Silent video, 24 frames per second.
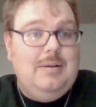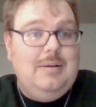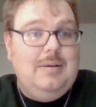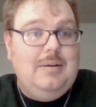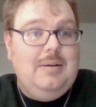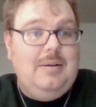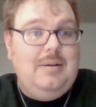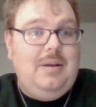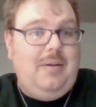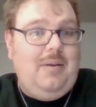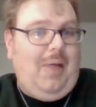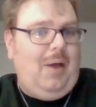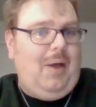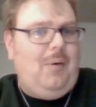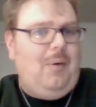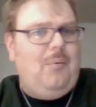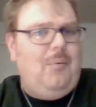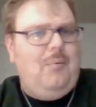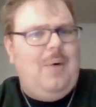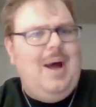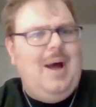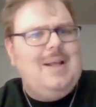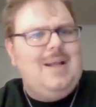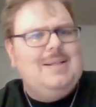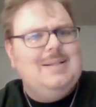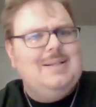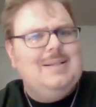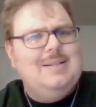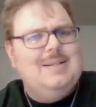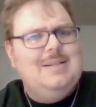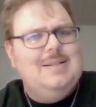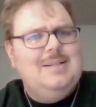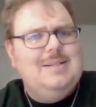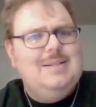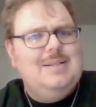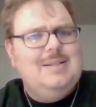You're like, what?
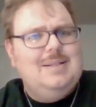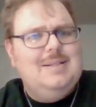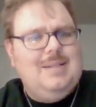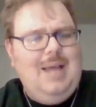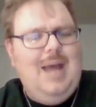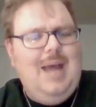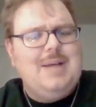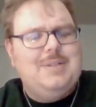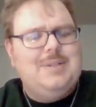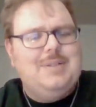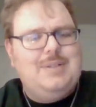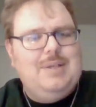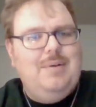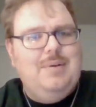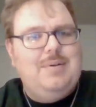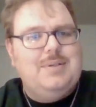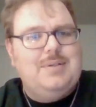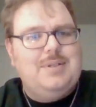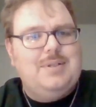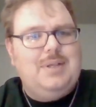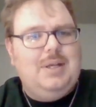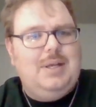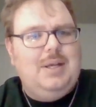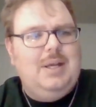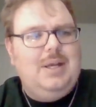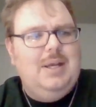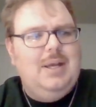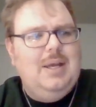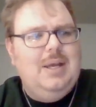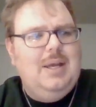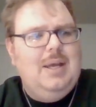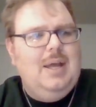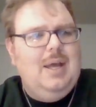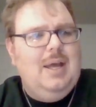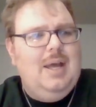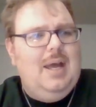Yes, seriously.
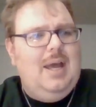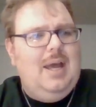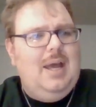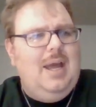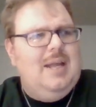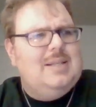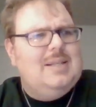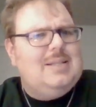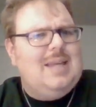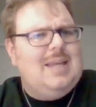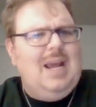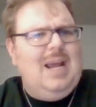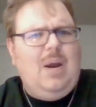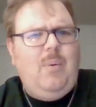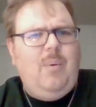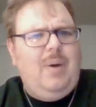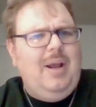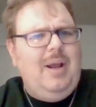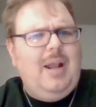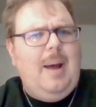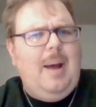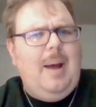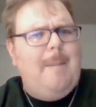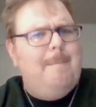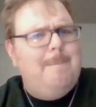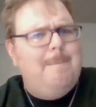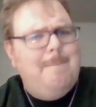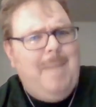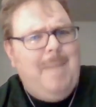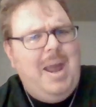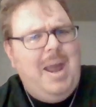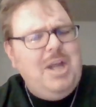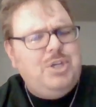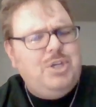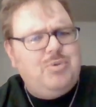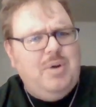It's like we're getting a
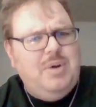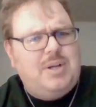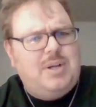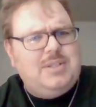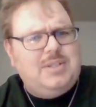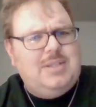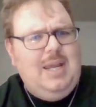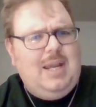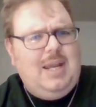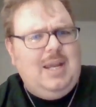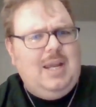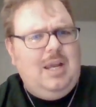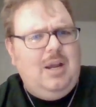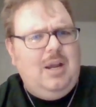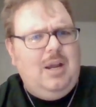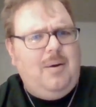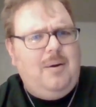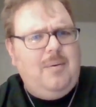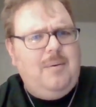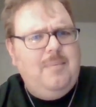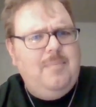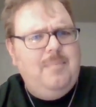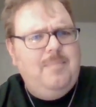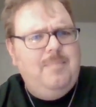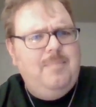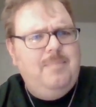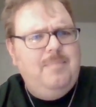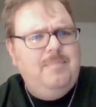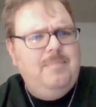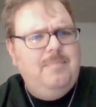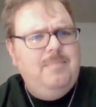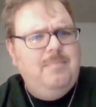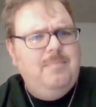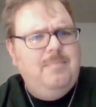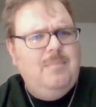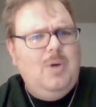Matrix thing here,
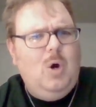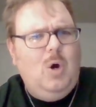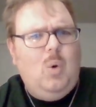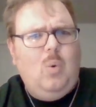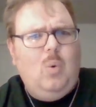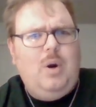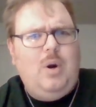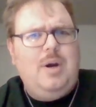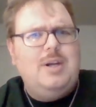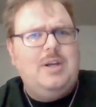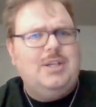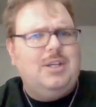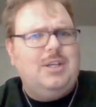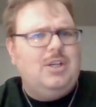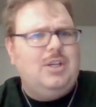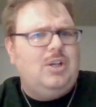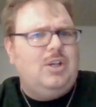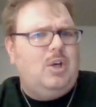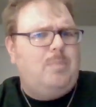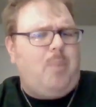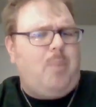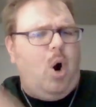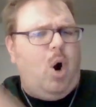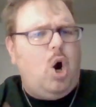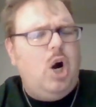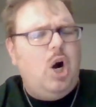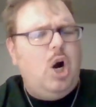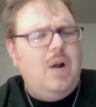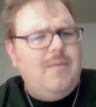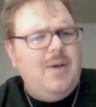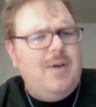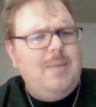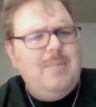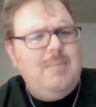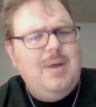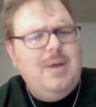where they're a part of
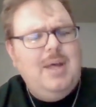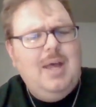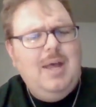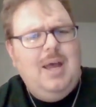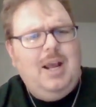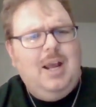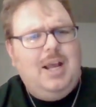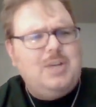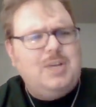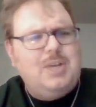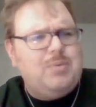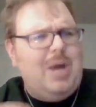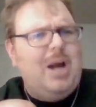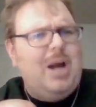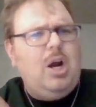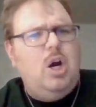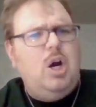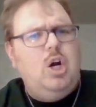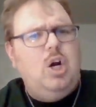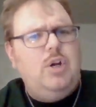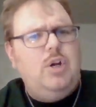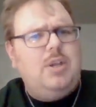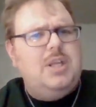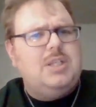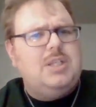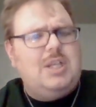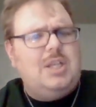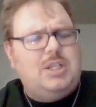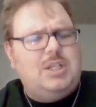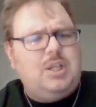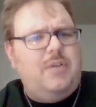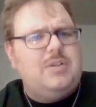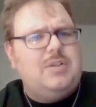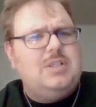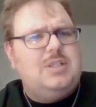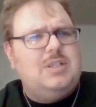him. Because when I heard this, I
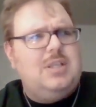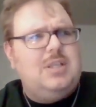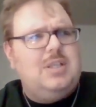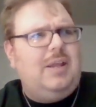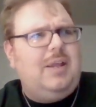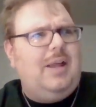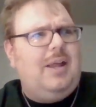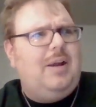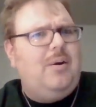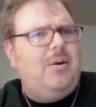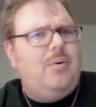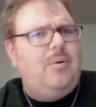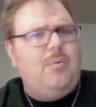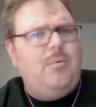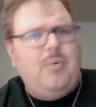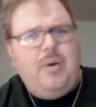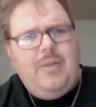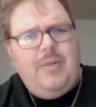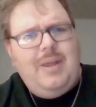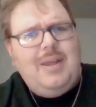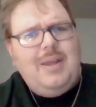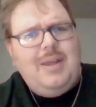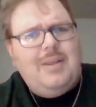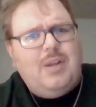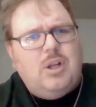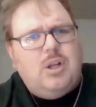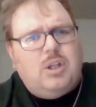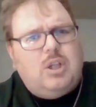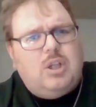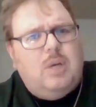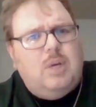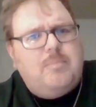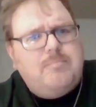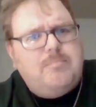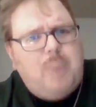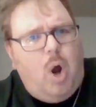saw this thing like, really, they're,
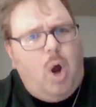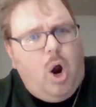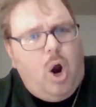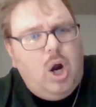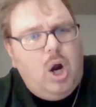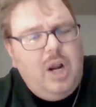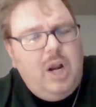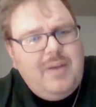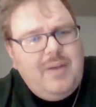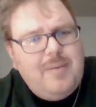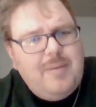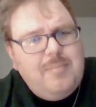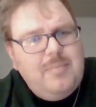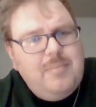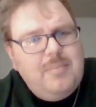they're part of him.